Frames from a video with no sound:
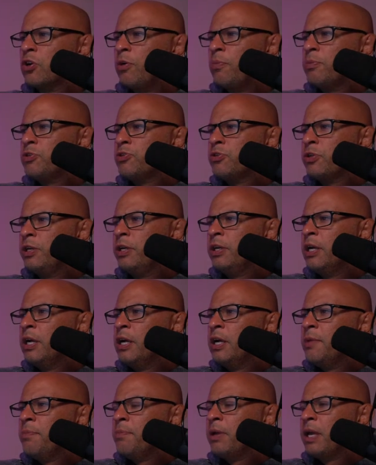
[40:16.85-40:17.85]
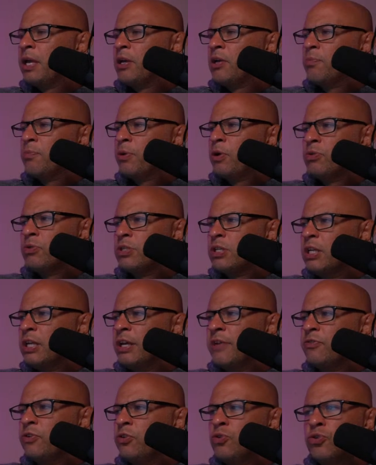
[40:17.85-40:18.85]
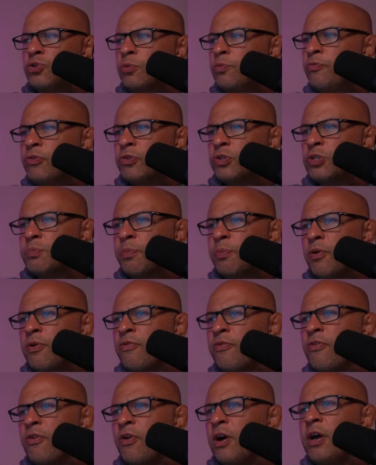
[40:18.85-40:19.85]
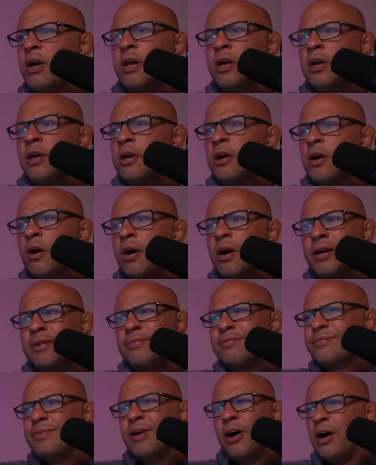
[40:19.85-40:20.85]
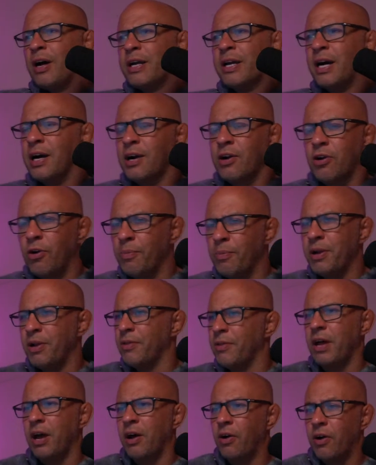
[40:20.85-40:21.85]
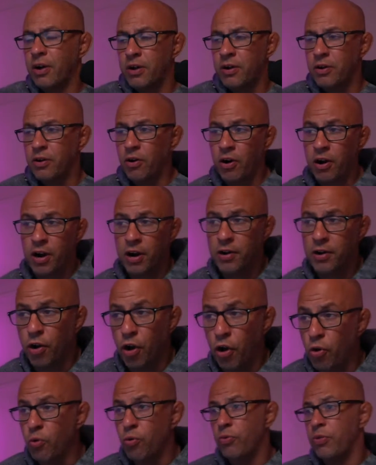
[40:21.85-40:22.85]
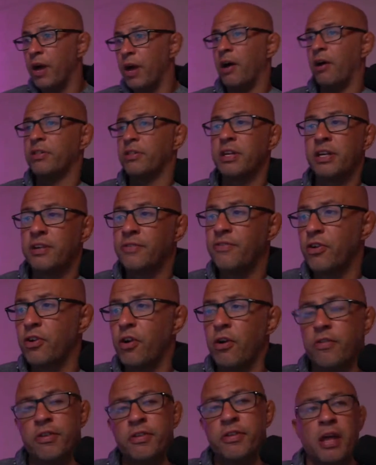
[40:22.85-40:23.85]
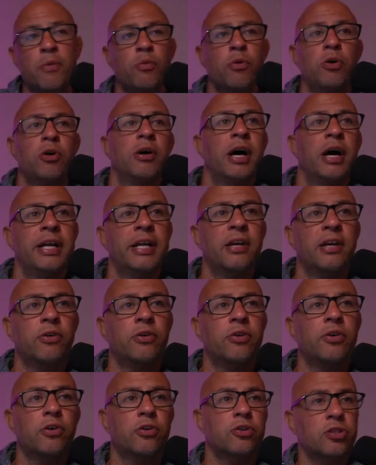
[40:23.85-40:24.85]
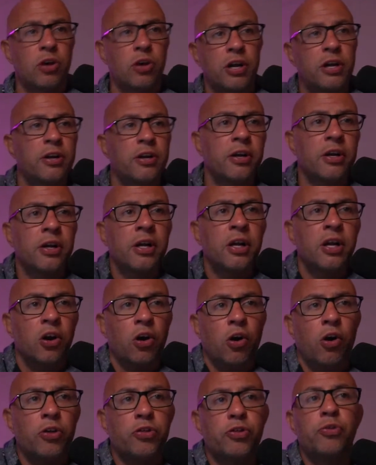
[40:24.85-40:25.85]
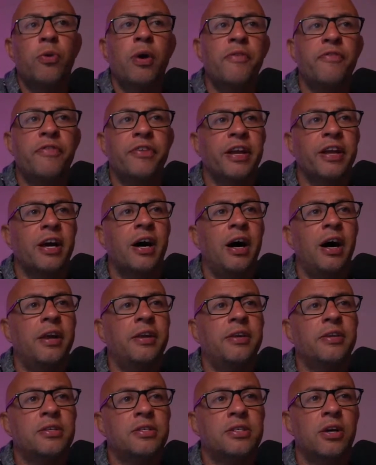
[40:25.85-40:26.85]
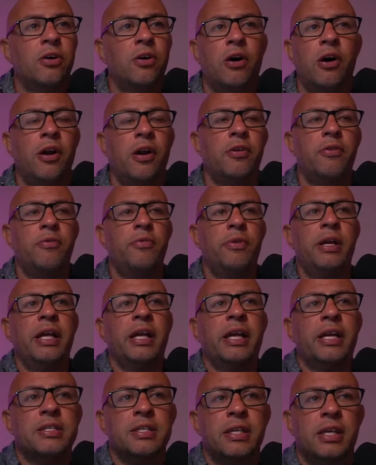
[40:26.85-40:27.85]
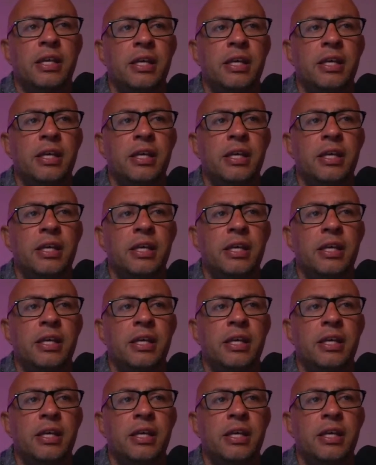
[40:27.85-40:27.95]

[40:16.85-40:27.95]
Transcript: commentary because he left YouTube for Spotify?" I I can't comment on that. I don't know that. I didn't even know that they were hating on, because I do every card, so I don't really get to